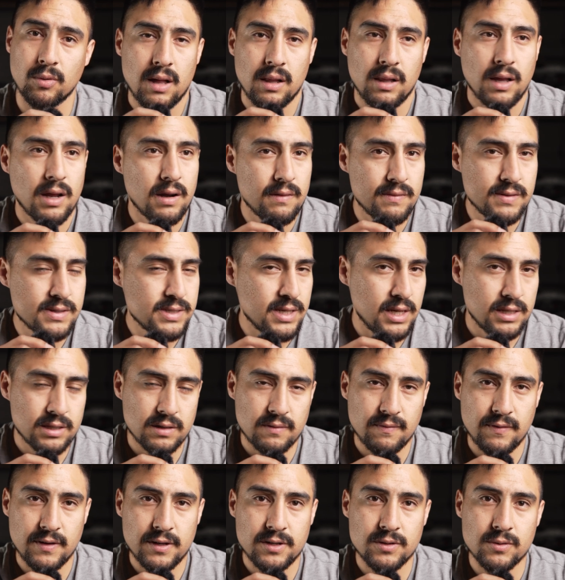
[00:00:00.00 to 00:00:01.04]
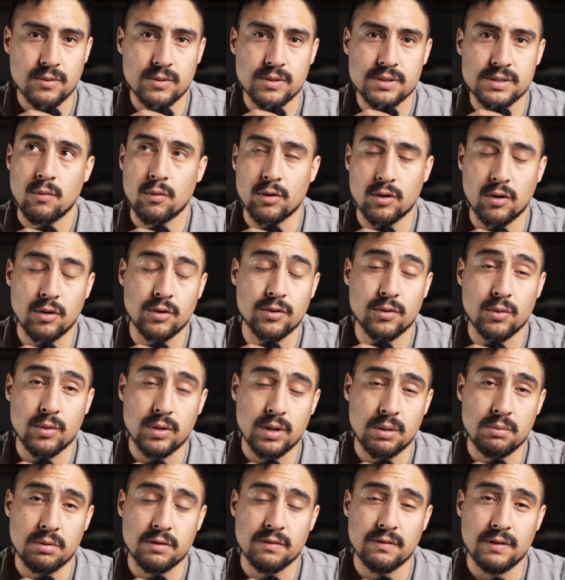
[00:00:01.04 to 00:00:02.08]
A lot of these individuals would go through a
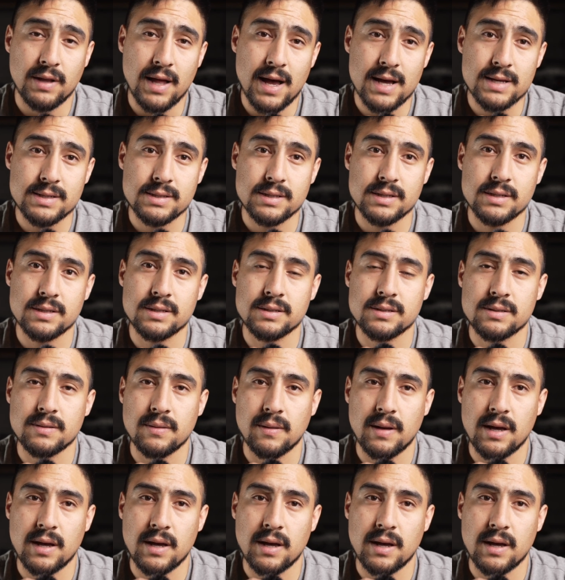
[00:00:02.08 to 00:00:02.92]
number of classes